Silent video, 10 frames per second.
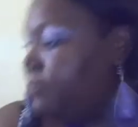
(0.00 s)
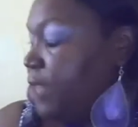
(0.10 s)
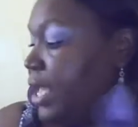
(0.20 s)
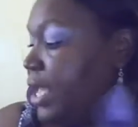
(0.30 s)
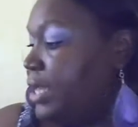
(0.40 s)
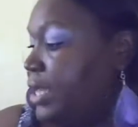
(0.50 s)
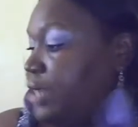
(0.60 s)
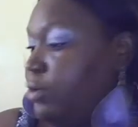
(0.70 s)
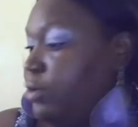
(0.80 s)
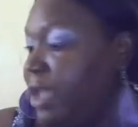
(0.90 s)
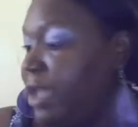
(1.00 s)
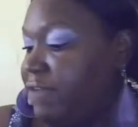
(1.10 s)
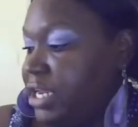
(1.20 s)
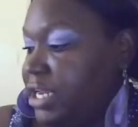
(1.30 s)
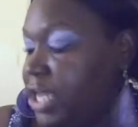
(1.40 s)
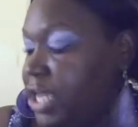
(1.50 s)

And I don't have any